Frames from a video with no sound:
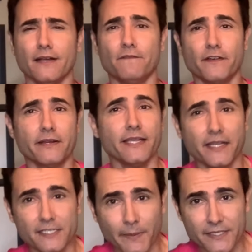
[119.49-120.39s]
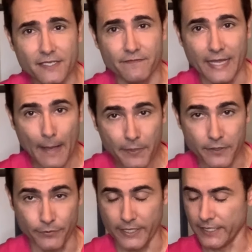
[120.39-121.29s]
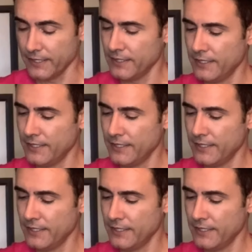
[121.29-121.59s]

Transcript: a very inexpensive napkin ring